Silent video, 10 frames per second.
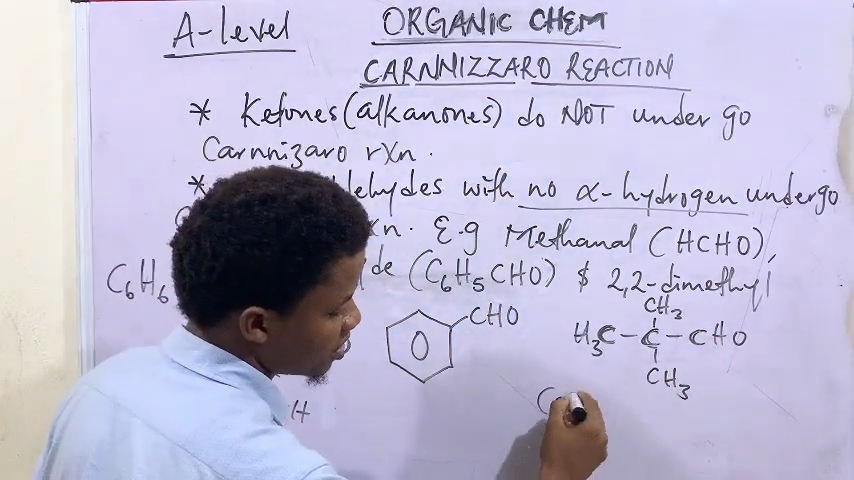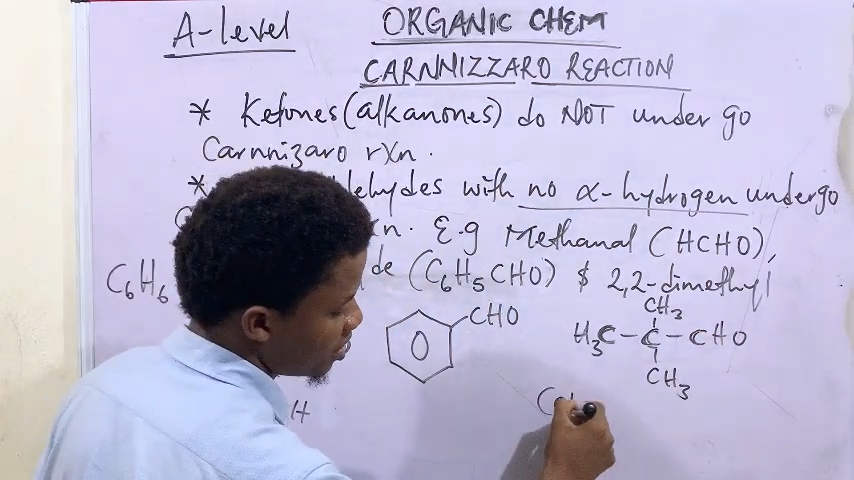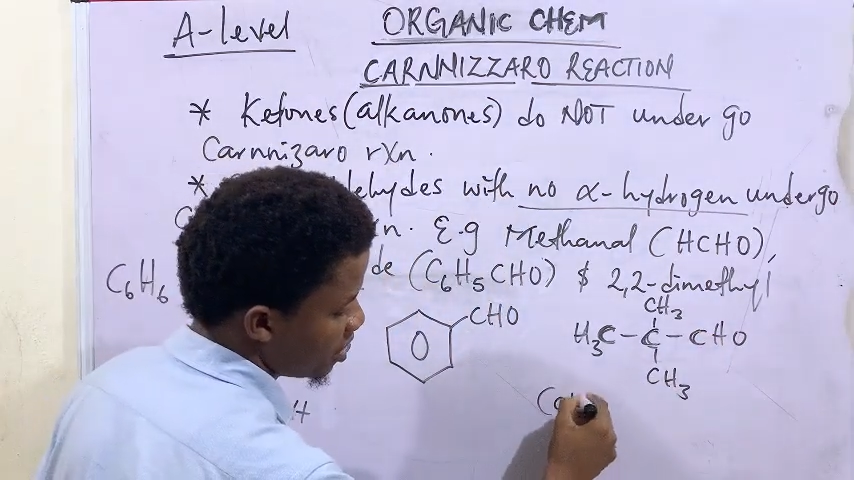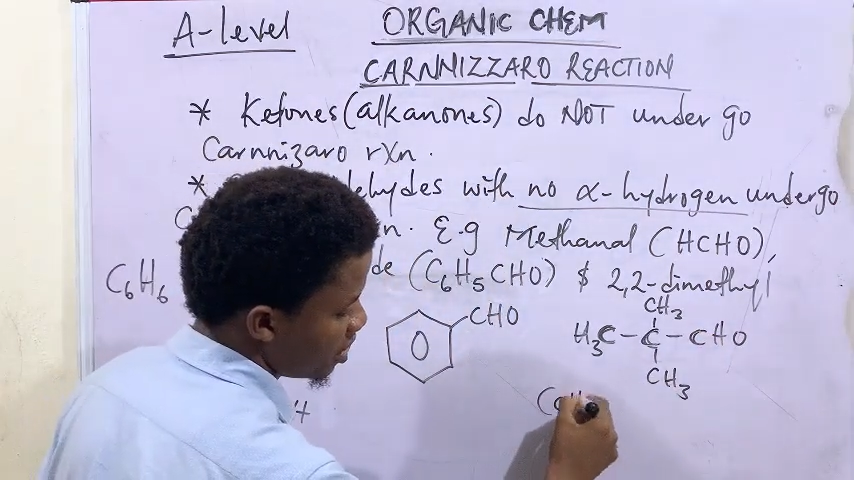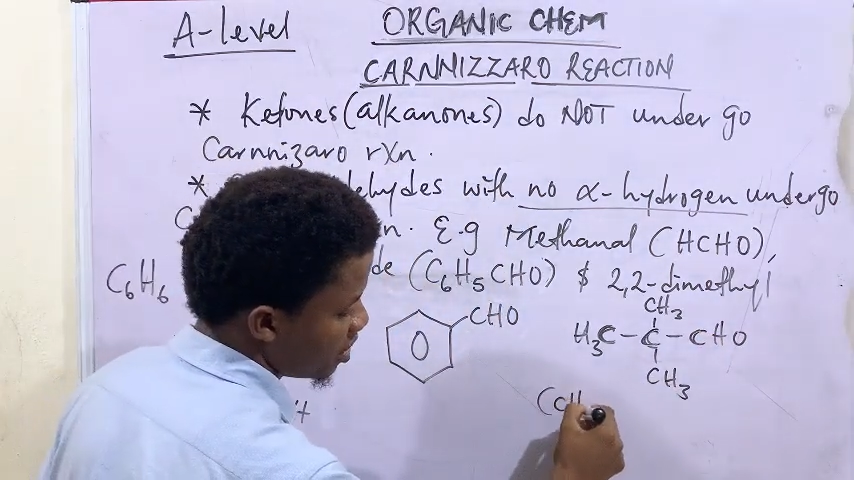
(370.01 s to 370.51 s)

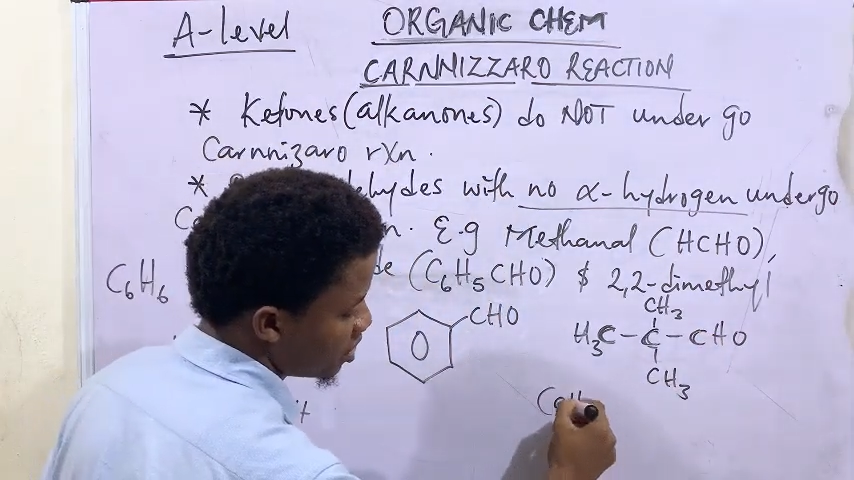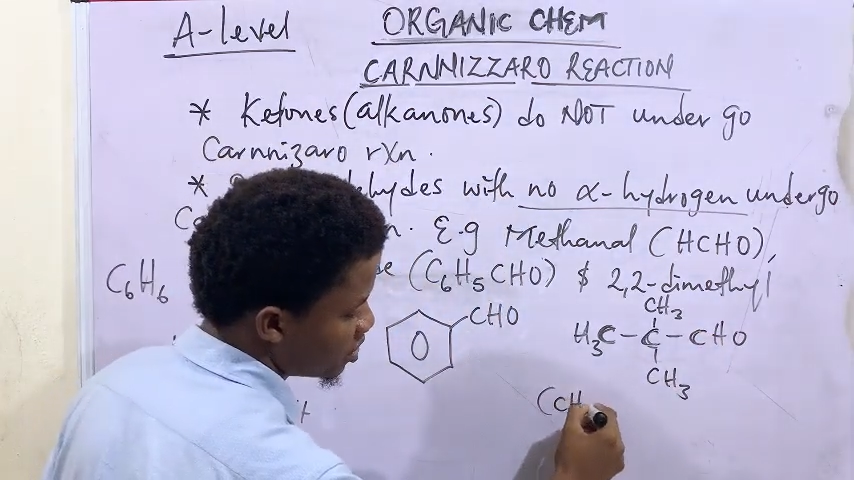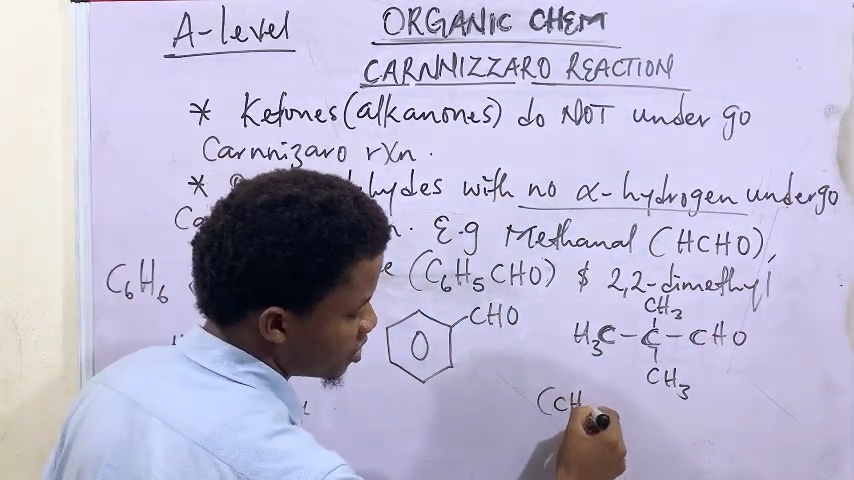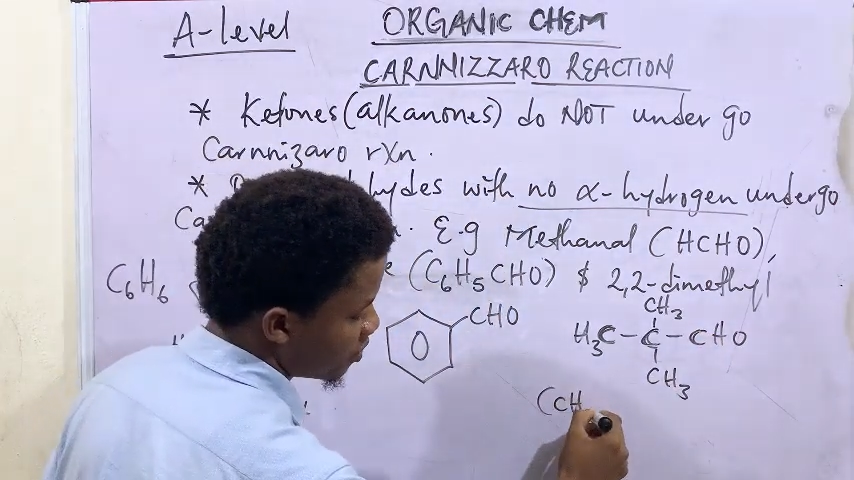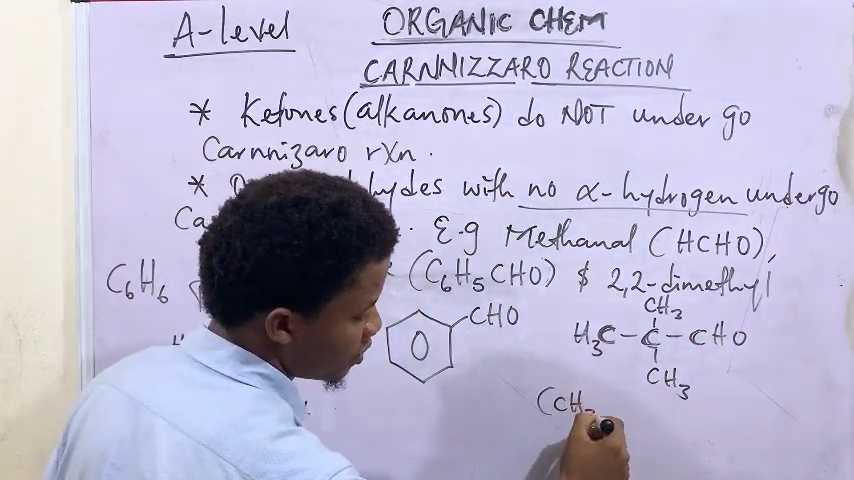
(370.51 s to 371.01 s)

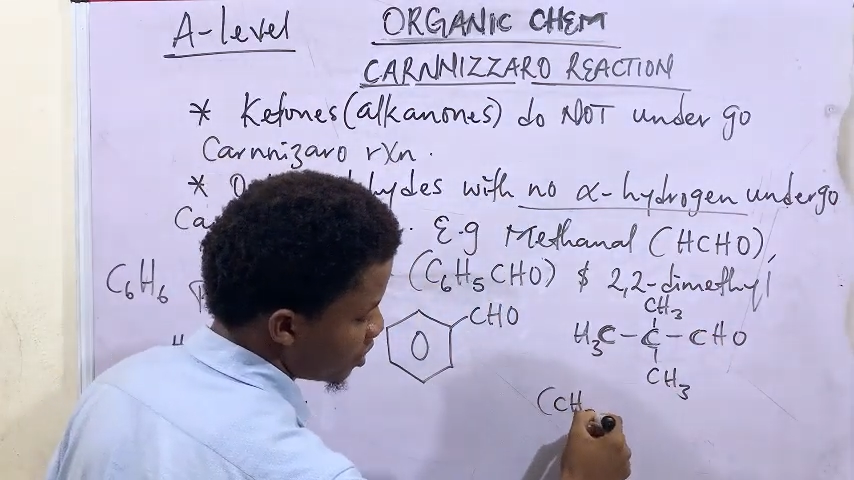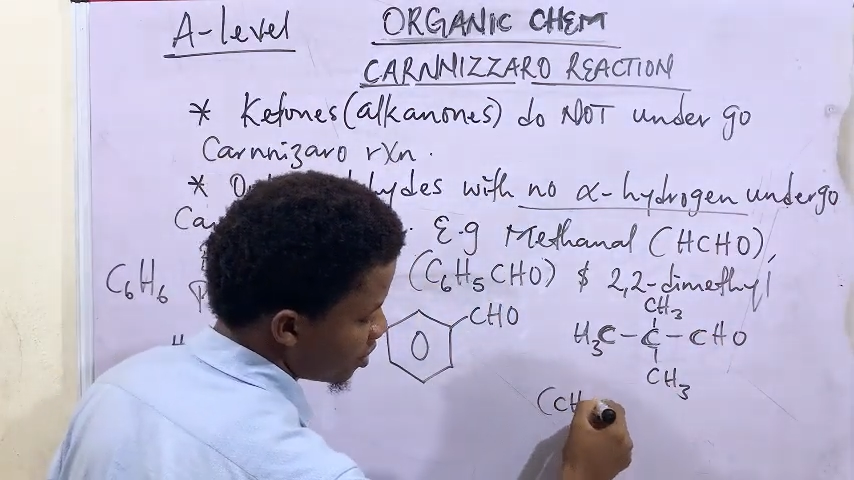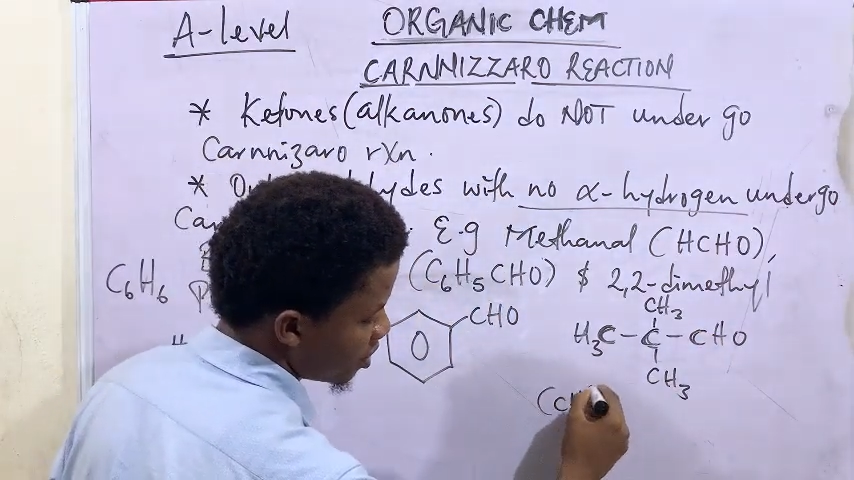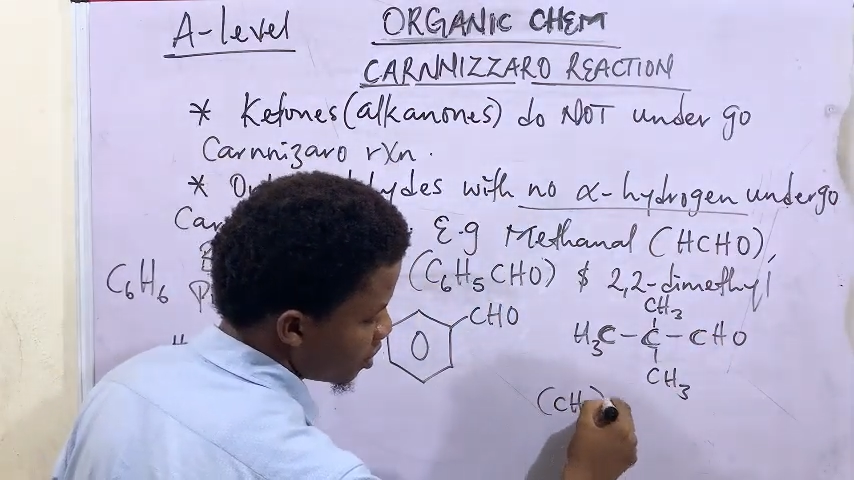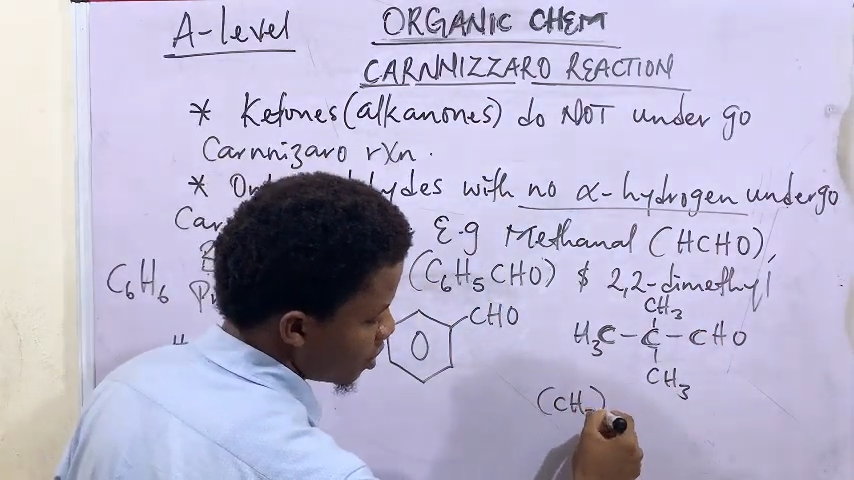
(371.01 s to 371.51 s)
CH3,